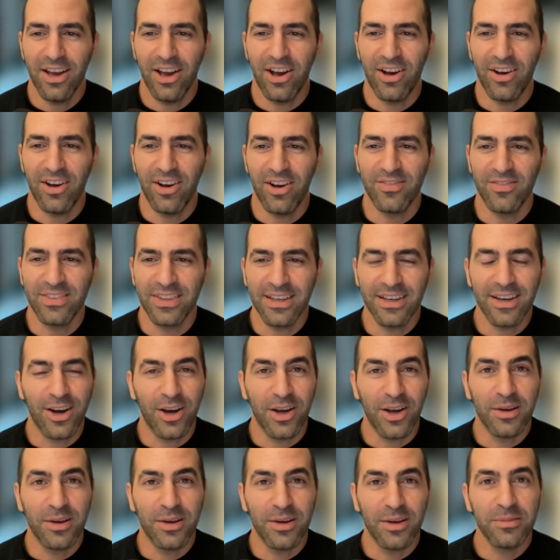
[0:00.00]
Yeah,
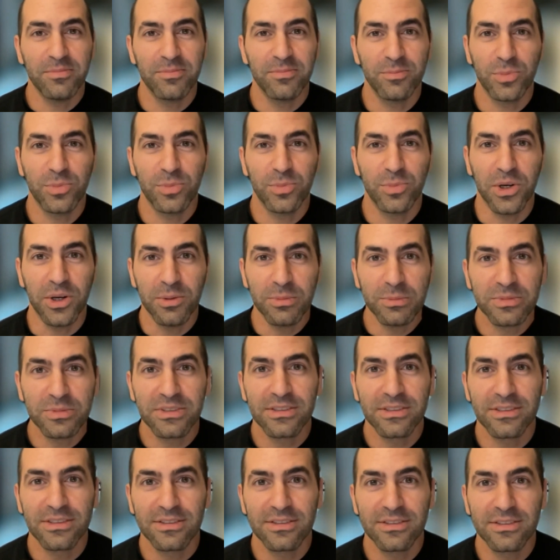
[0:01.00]
I'm
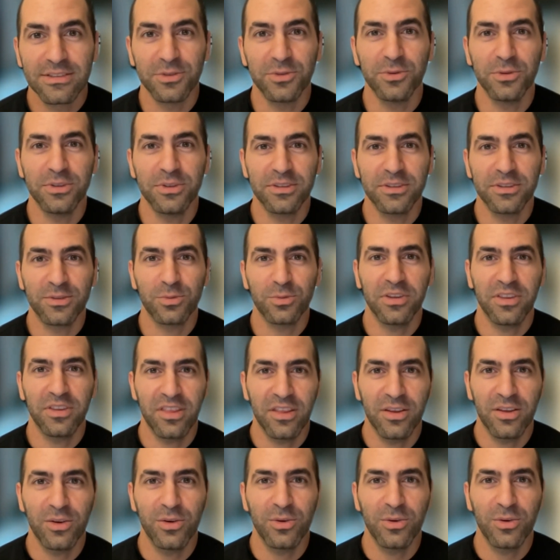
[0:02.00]
pumped to do this with
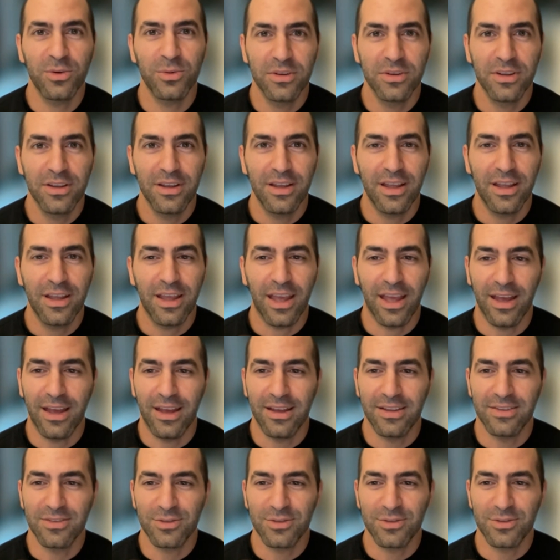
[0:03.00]
you
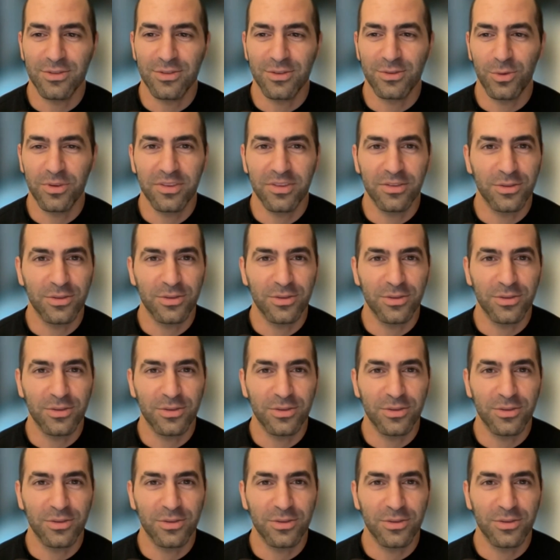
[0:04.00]
and just going.